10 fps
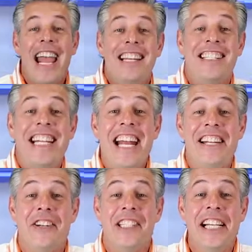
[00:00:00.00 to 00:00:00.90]
Hey, this is
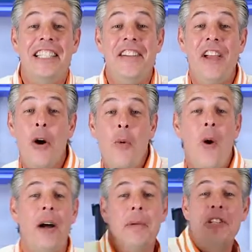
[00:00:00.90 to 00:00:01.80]
Dane D on Clean It TV,
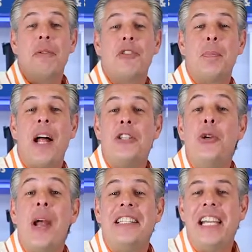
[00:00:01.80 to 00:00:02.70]
and welcome to General
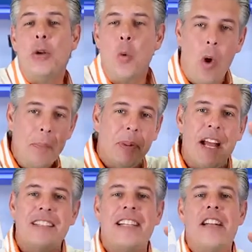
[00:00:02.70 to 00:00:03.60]
Supply 218
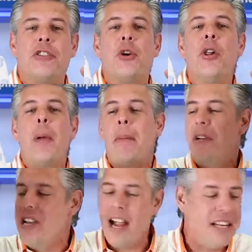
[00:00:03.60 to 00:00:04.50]
1-ply standard toilet
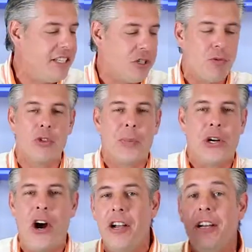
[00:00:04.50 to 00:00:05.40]
paper, 96
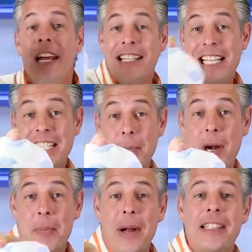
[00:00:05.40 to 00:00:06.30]
rolls per carton.
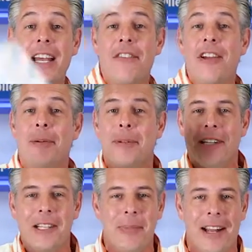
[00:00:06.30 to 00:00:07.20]
Detailed product breakdown
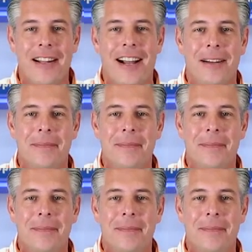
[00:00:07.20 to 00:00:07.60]
available at cleanitsupply.com.